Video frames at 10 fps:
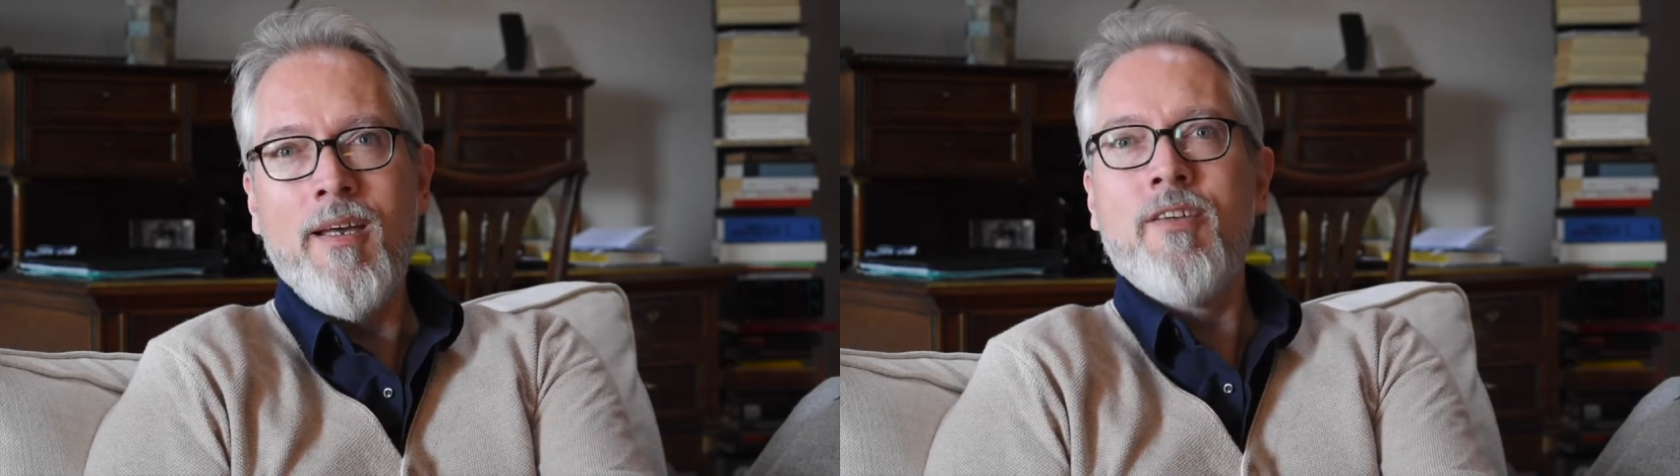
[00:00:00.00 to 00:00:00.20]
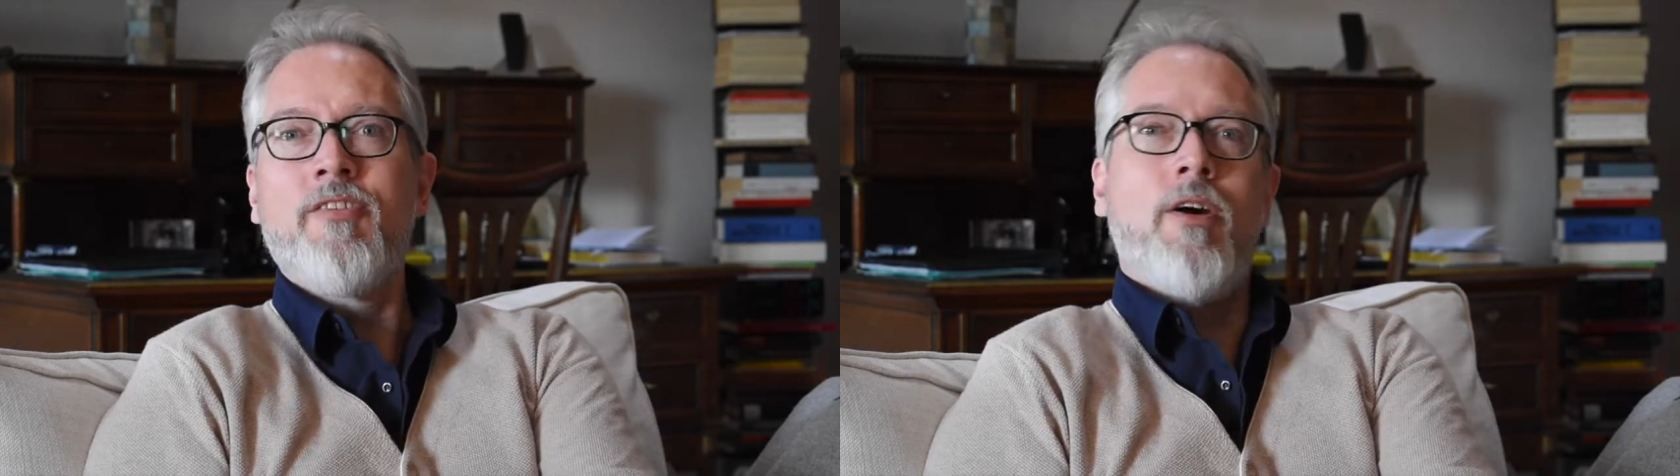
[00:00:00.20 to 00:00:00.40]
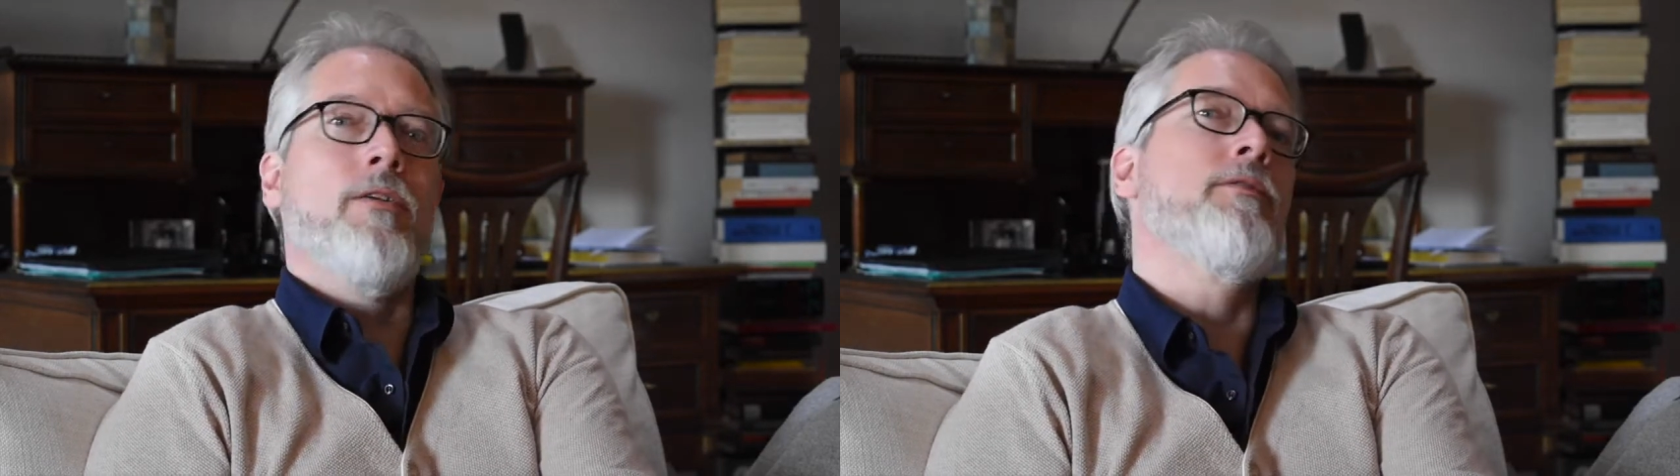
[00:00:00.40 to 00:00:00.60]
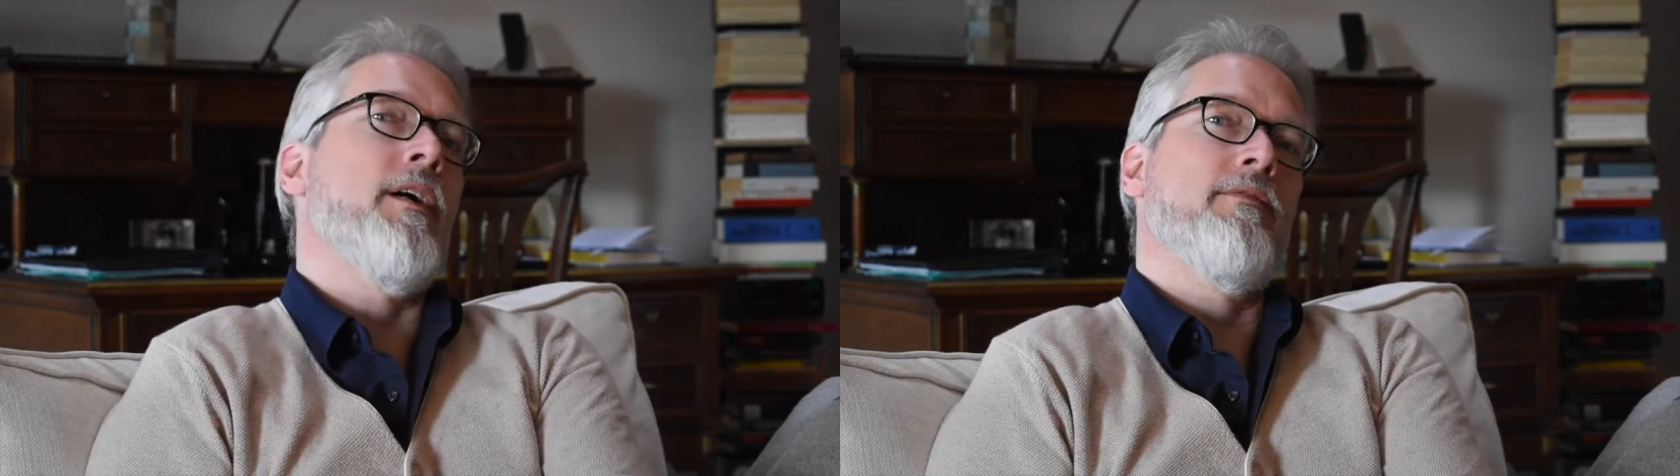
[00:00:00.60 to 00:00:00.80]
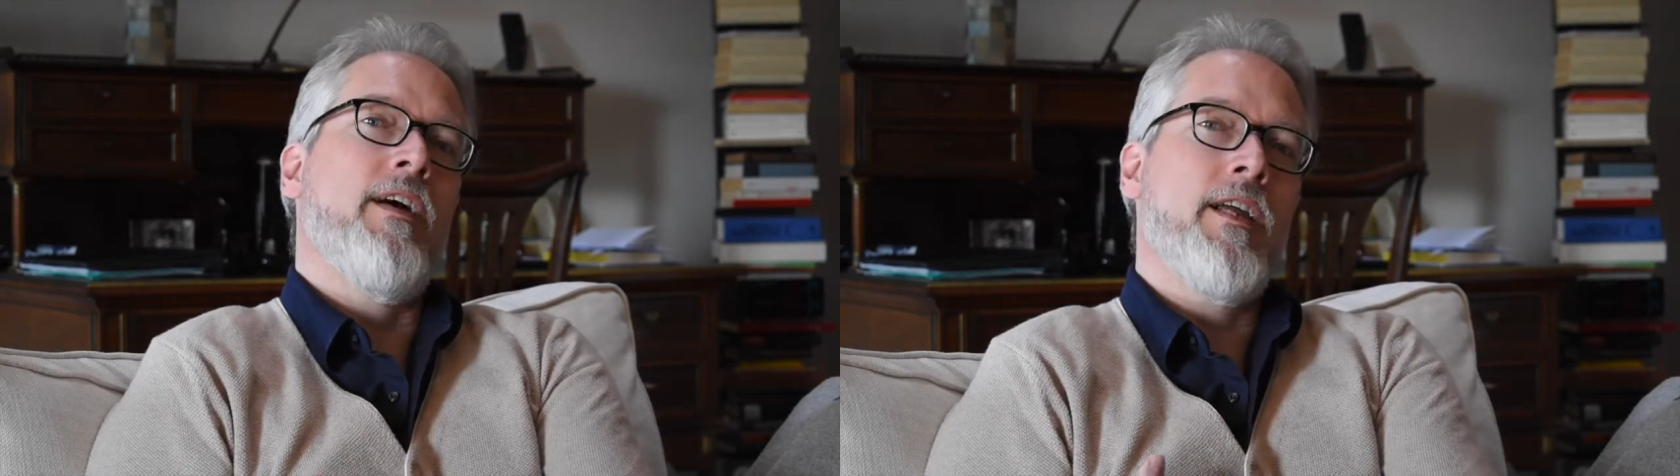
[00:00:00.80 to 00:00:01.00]
so
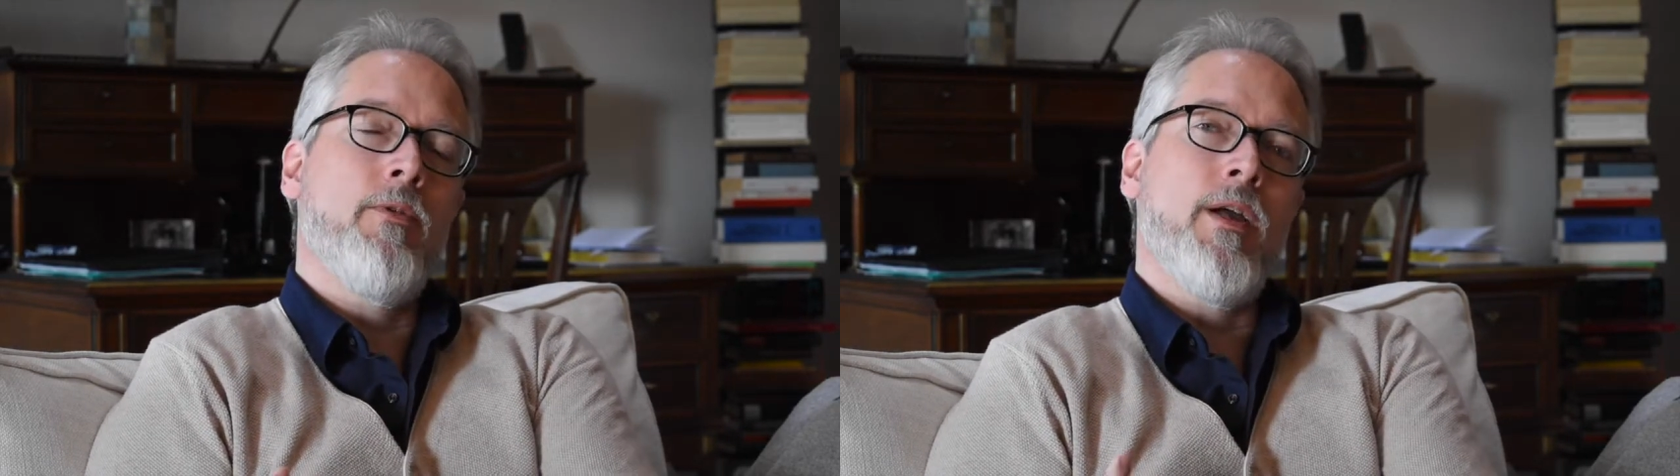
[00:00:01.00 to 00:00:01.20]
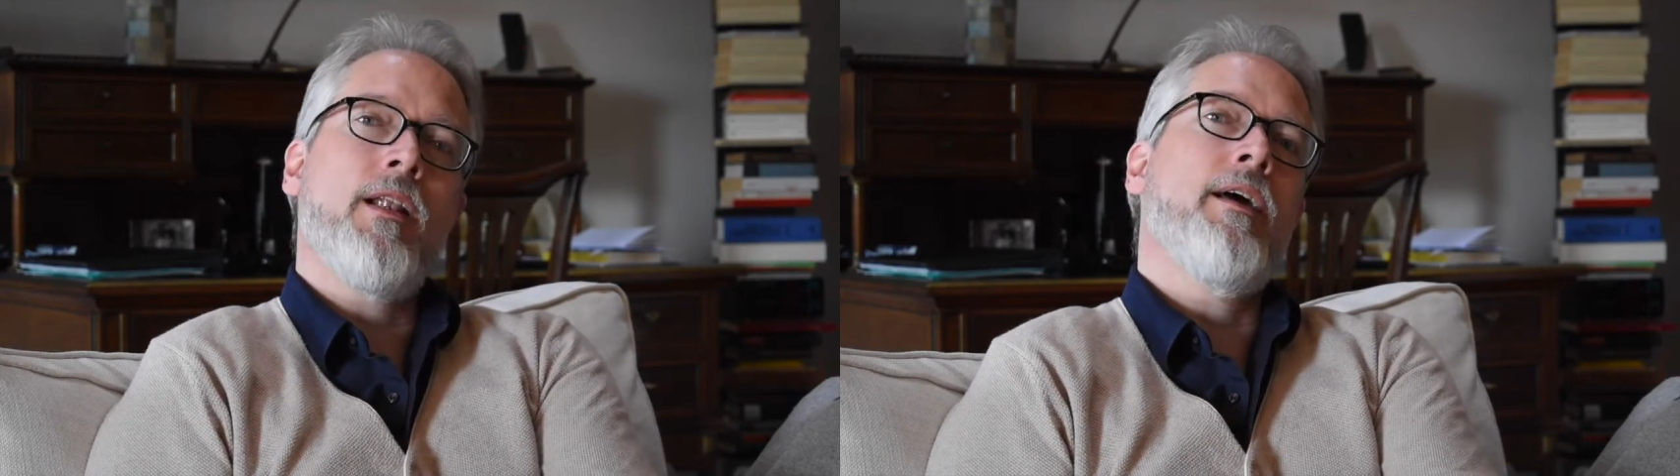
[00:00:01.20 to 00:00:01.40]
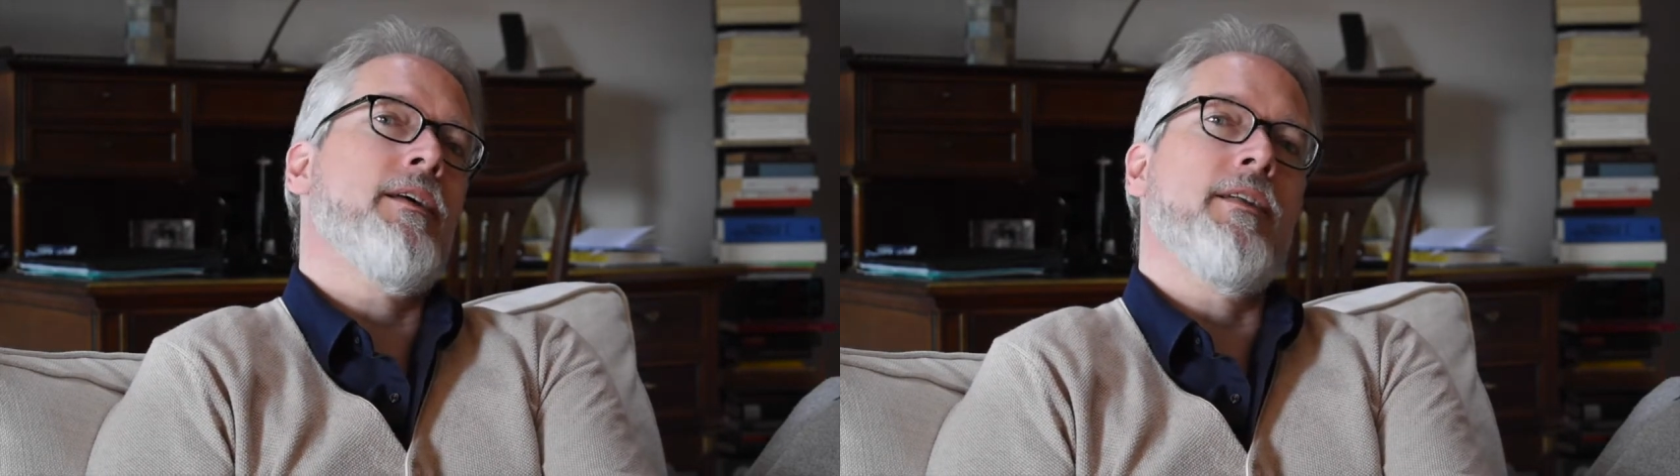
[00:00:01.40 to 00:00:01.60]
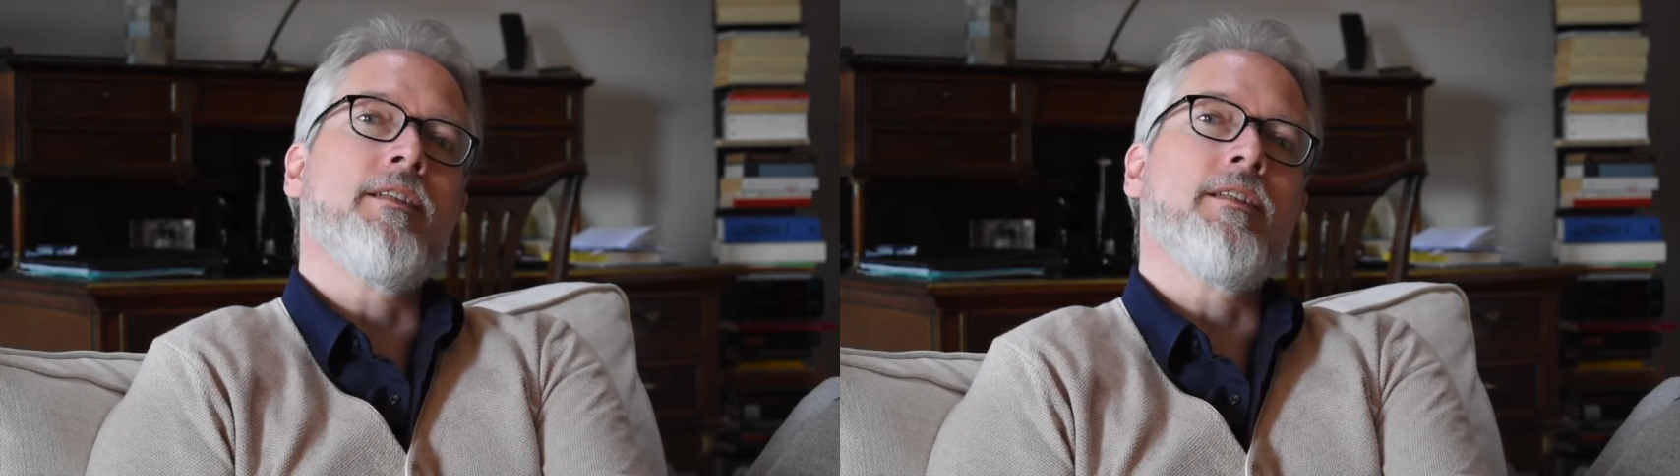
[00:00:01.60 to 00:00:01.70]
that very quickly I can